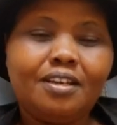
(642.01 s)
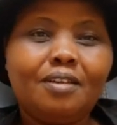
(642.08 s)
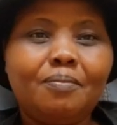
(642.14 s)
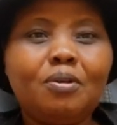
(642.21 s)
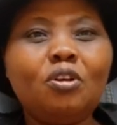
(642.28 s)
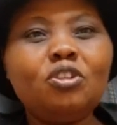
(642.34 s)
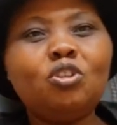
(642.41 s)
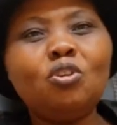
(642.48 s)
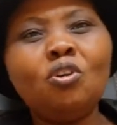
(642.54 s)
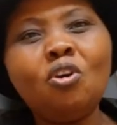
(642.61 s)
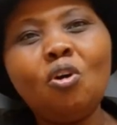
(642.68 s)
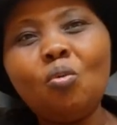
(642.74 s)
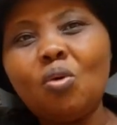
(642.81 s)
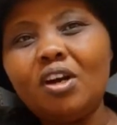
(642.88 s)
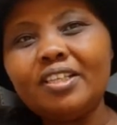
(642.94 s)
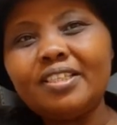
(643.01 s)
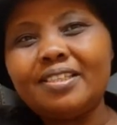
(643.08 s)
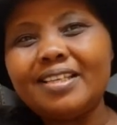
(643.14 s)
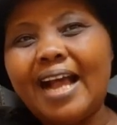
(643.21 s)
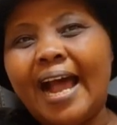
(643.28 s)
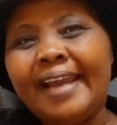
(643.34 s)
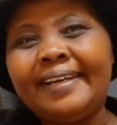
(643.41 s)
Because you know what?
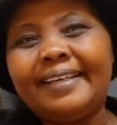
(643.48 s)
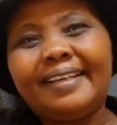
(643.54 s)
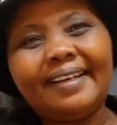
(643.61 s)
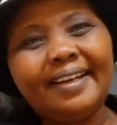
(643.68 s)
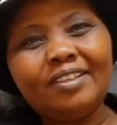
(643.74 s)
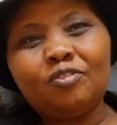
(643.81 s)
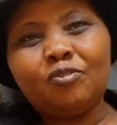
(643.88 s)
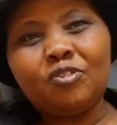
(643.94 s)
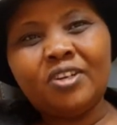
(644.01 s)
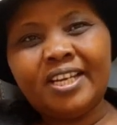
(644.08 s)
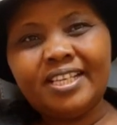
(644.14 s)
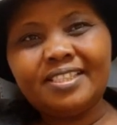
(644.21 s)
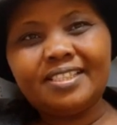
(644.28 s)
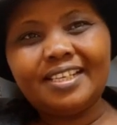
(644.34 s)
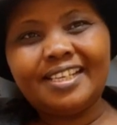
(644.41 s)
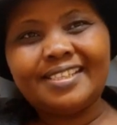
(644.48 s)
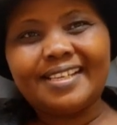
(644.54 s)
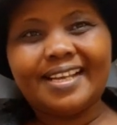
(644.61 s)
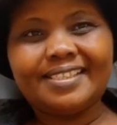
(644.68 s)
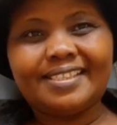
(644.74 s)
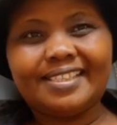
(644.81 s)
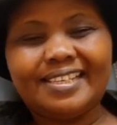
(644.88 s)
Ungratefulness is
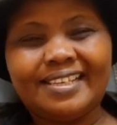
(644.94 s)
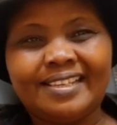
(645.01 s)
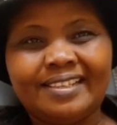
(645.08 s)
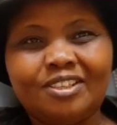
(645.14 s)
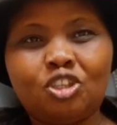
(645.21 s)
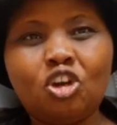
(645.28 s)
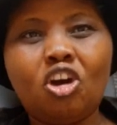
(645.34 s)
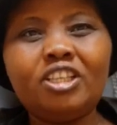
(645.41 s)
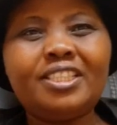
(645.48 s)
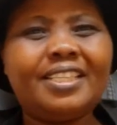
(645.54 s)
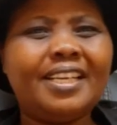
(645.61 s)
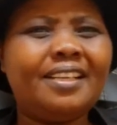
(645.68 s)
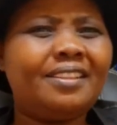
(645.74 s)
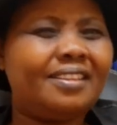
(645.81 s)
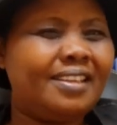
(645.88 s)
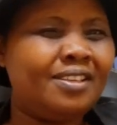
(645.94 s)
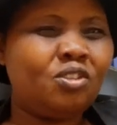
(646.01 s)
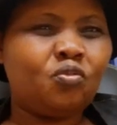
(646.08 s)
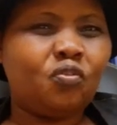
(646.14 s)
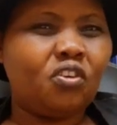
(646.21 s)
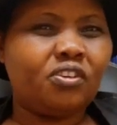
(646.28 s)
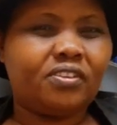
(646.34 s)
a sin. Don't take
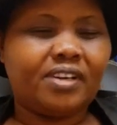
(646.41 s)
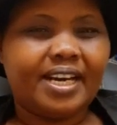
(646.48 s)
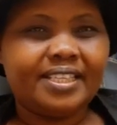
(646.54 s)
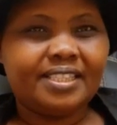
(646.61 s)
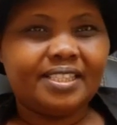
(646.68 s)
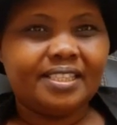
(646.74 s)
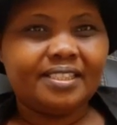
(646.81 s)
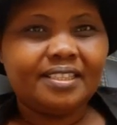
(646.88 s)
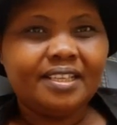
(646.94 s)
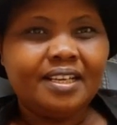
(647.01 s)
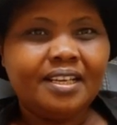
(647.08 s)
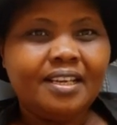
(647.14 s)
things for granted.